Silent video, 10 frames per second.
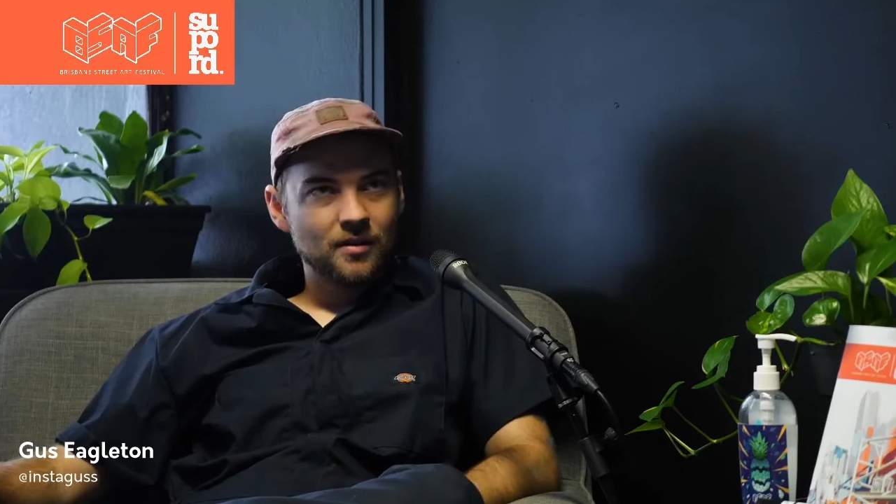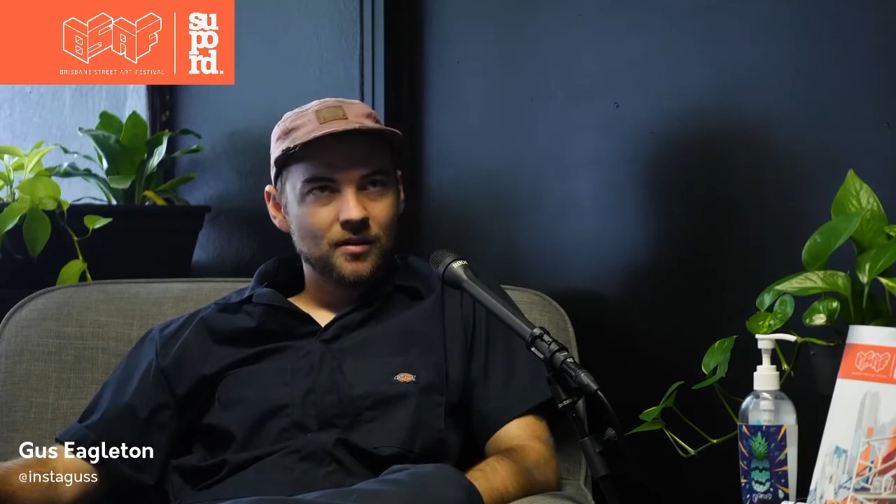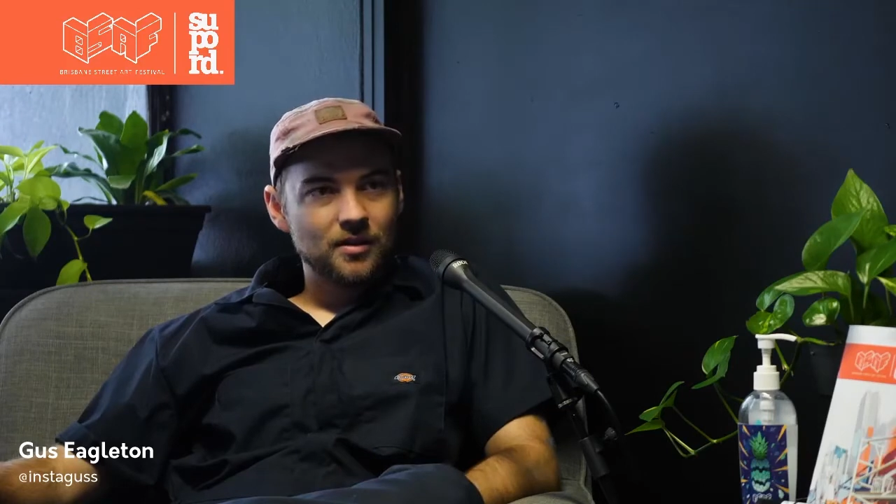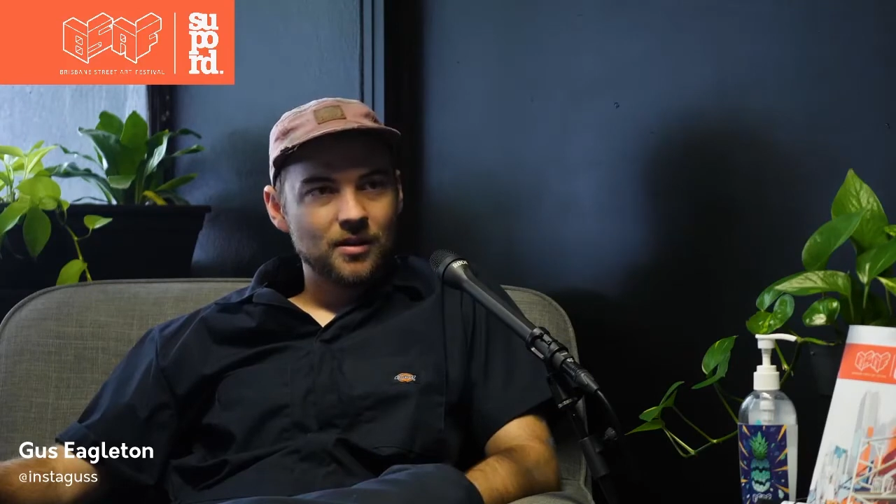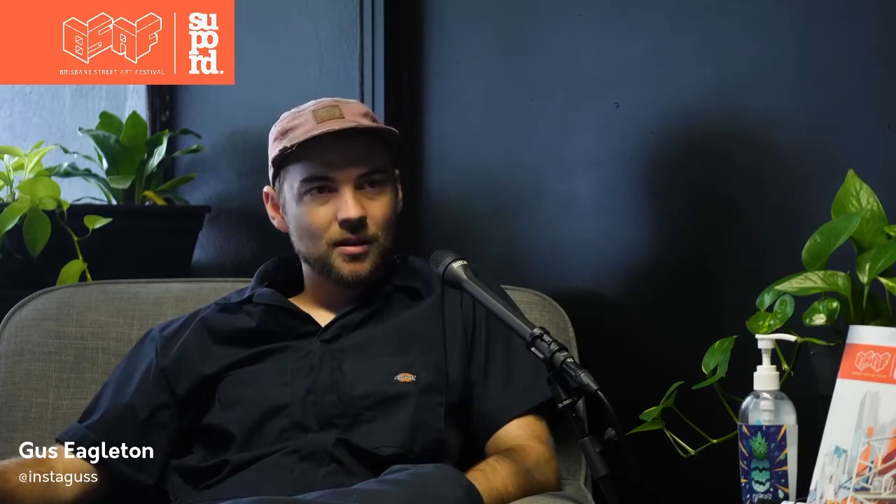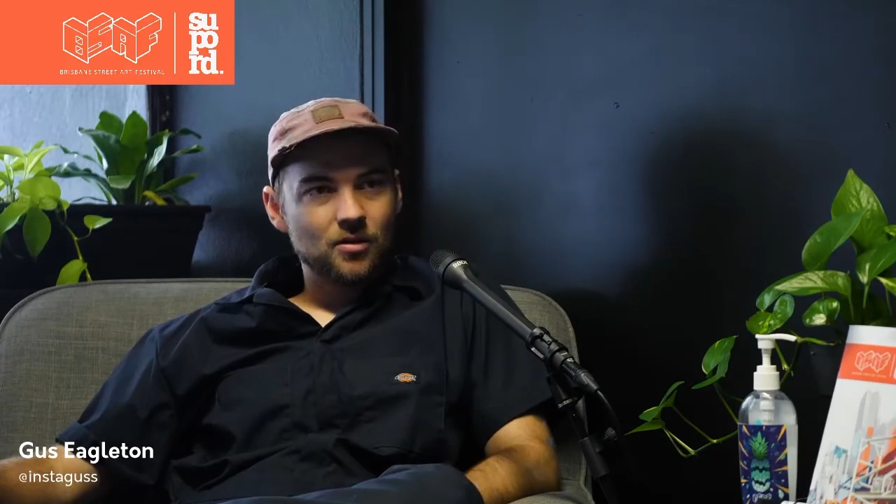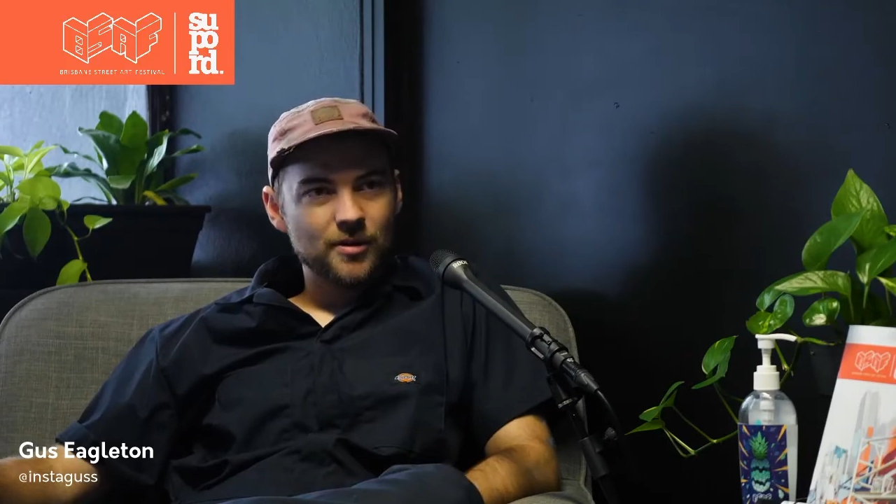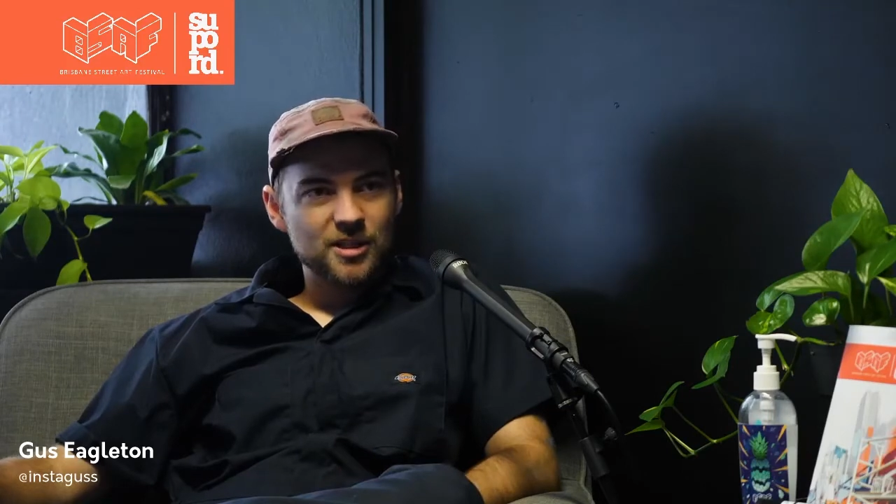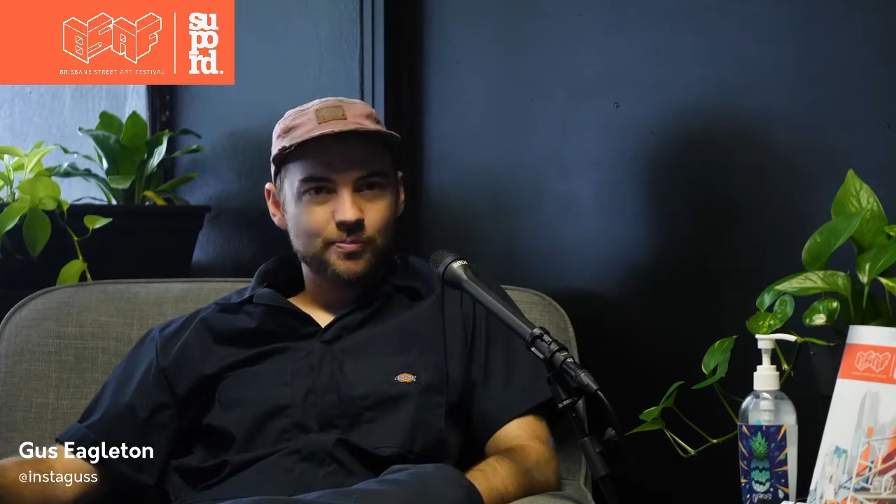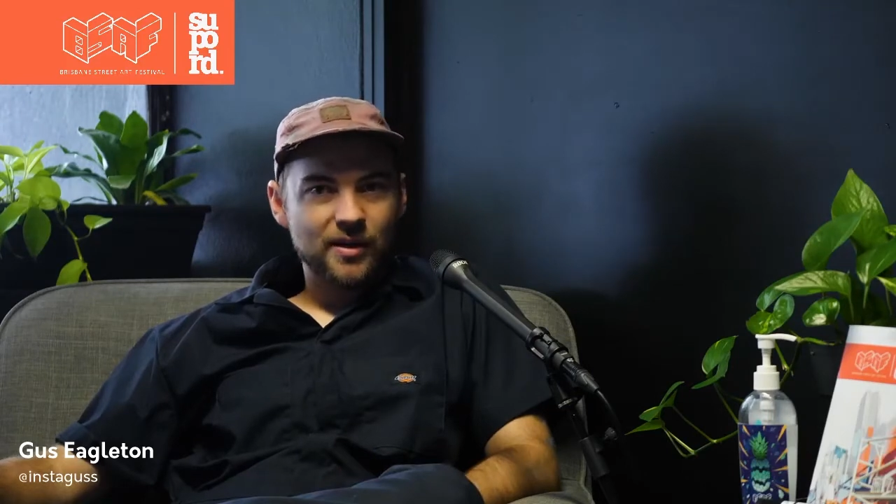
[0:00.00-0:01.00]
you're
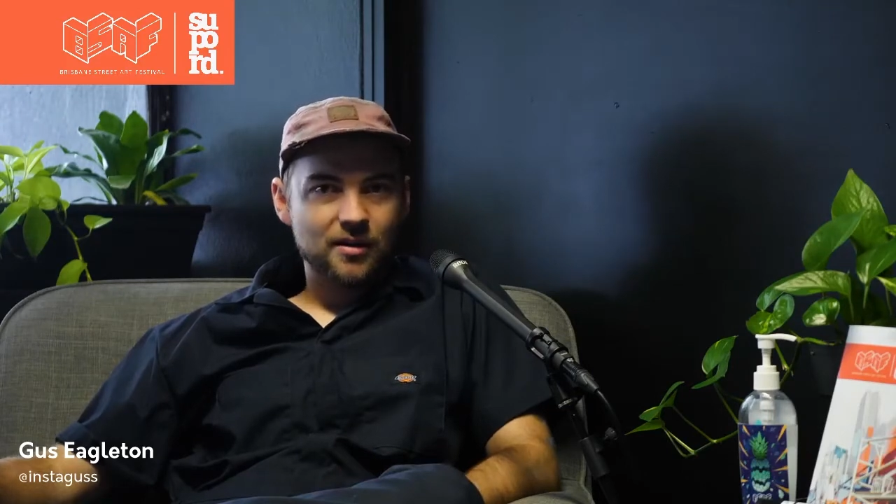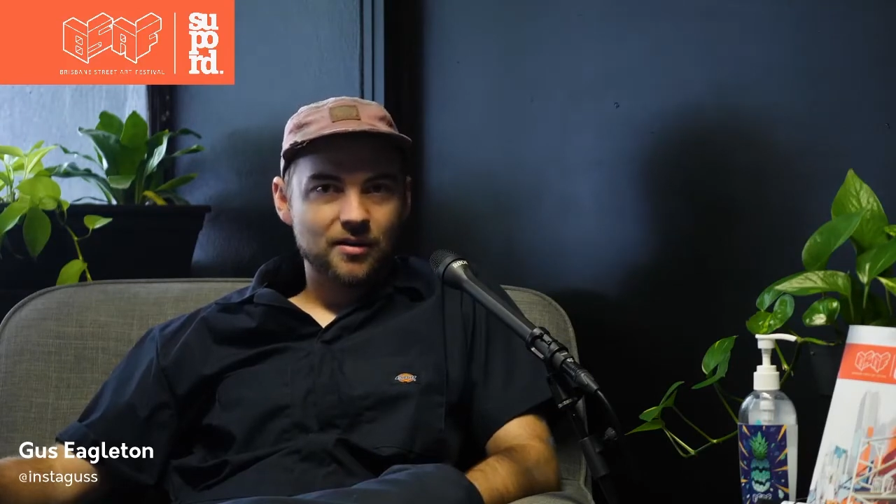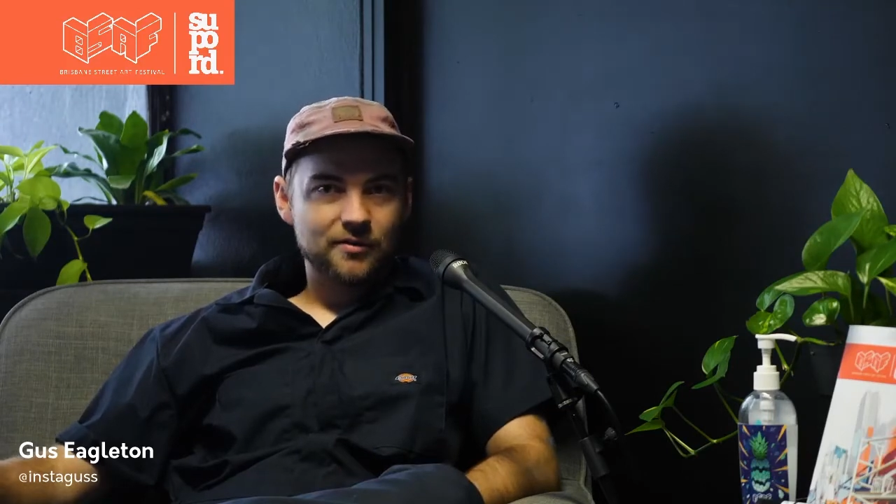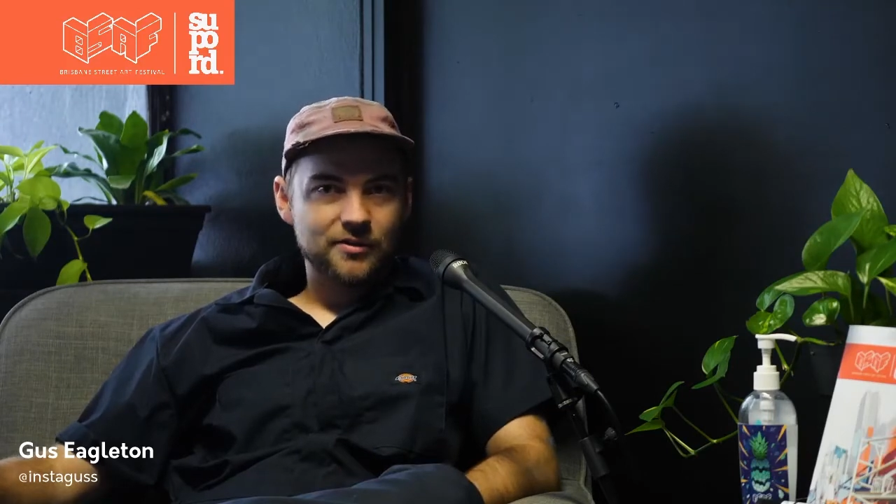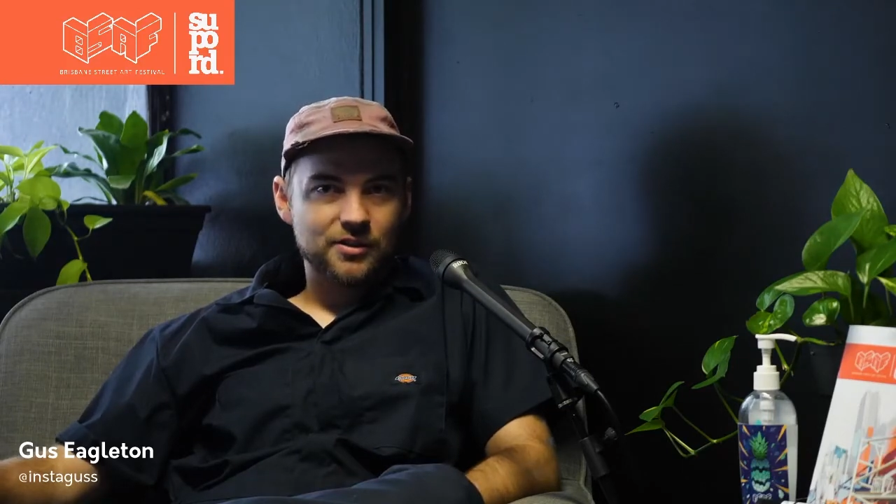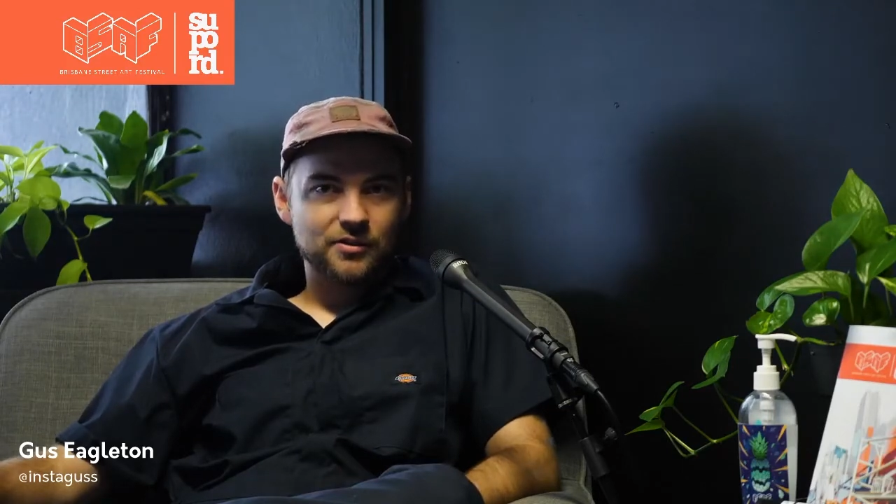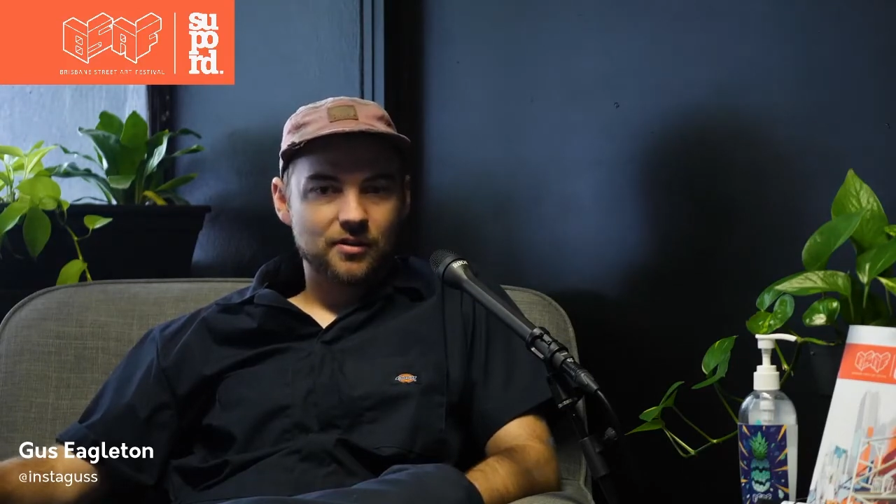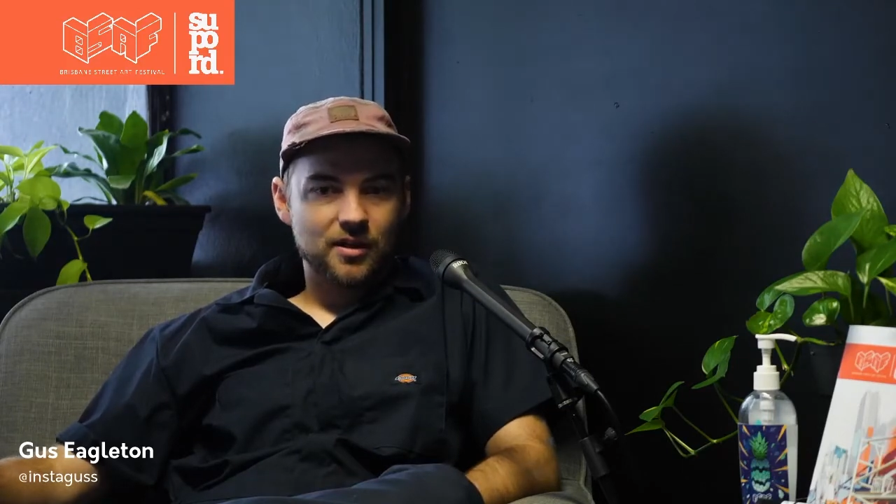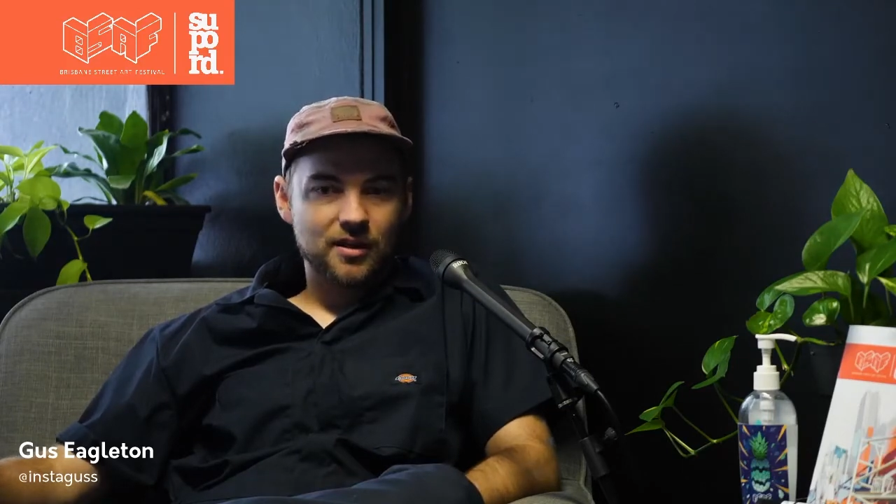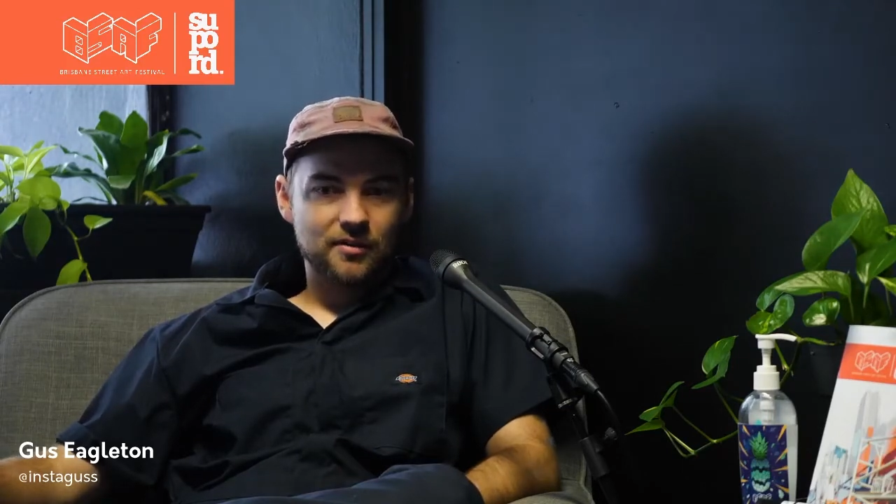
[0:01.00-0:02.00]
almost better off just trying to